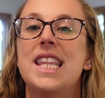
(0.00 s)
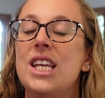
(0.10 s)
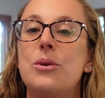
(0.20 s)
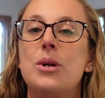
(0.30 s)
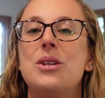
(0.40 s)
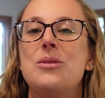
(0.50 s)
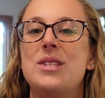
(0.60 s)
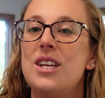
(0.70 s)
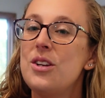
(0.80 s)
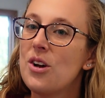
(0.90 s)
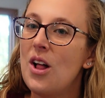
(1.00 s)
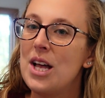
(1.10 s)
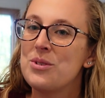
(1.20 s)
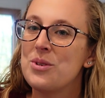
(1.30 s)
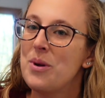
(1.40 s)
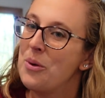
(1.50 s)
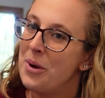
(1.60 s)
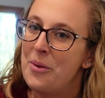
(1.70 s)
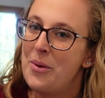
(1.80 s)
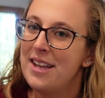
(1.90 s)
that you can use in your classroom
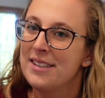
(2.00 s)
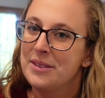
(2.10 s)
right away.